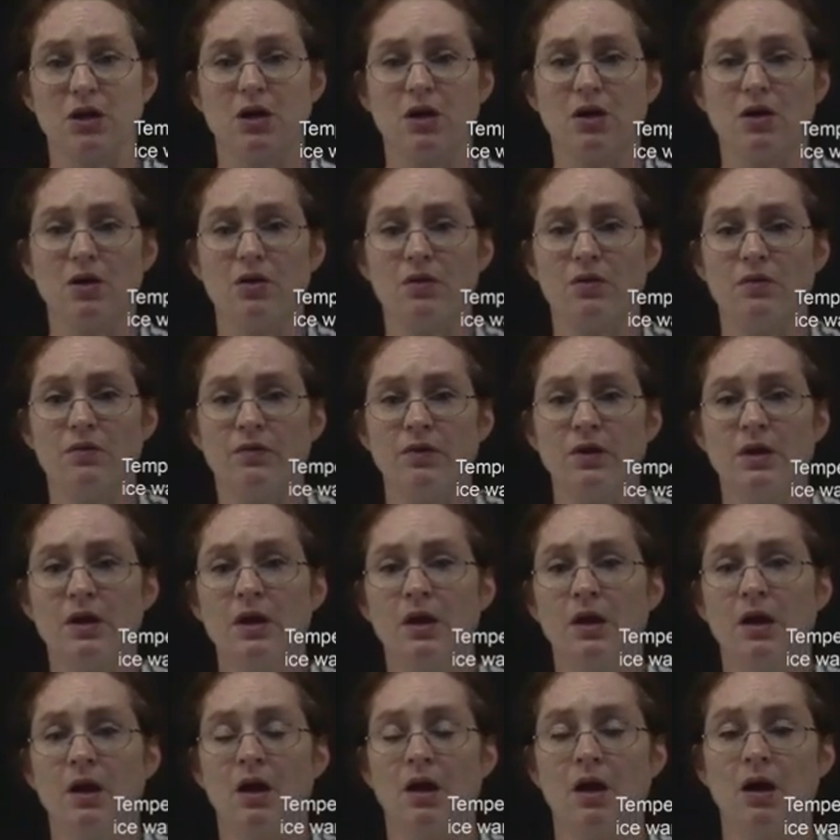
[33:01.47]
of
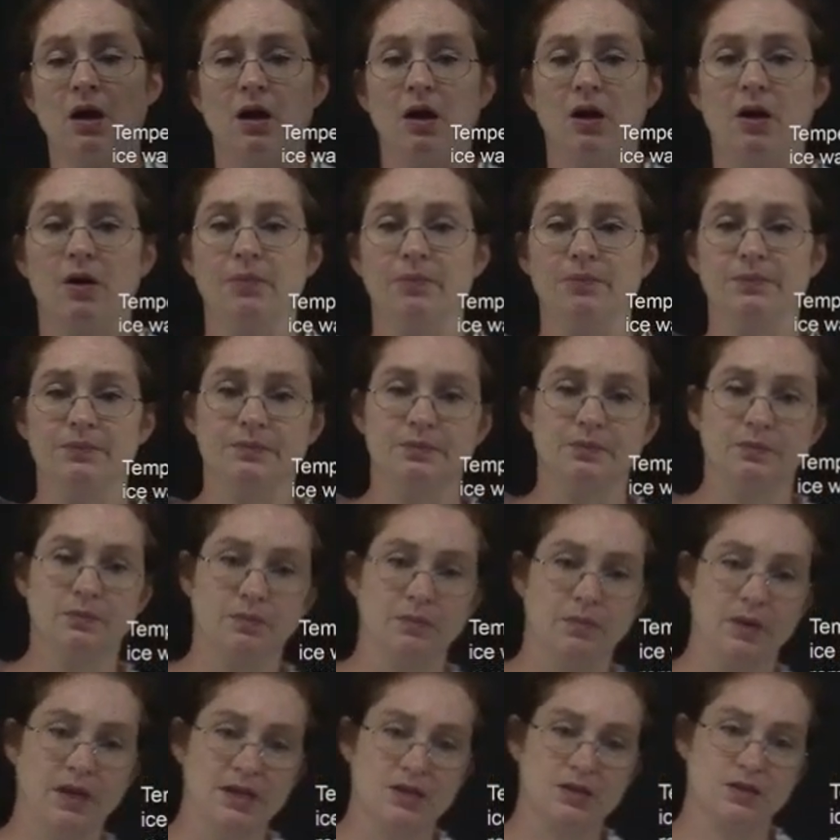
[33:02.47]
um,
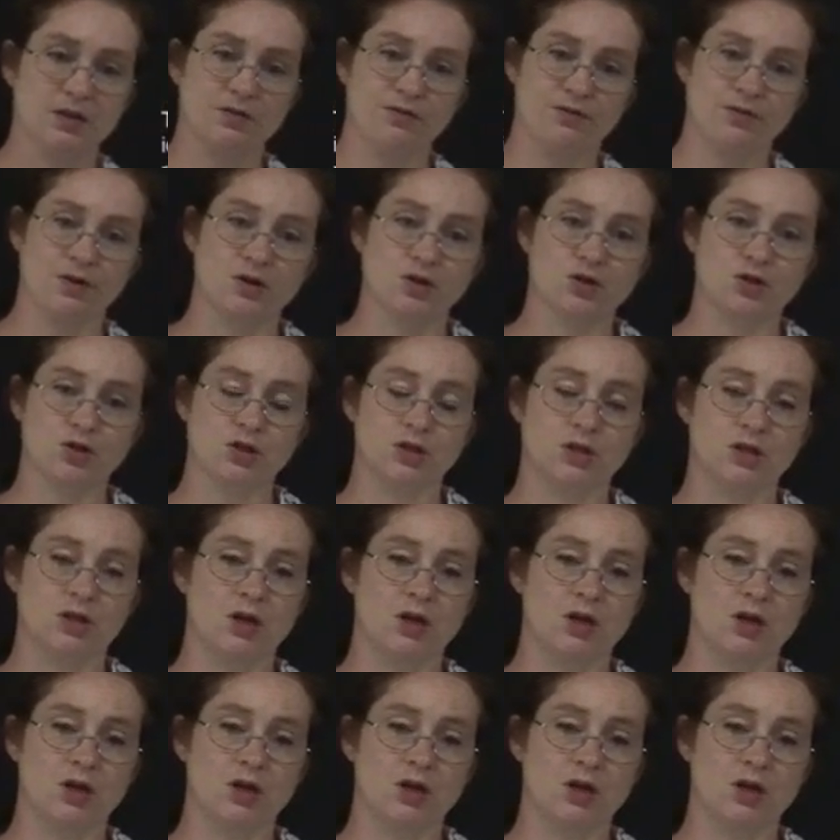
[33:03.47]
as a function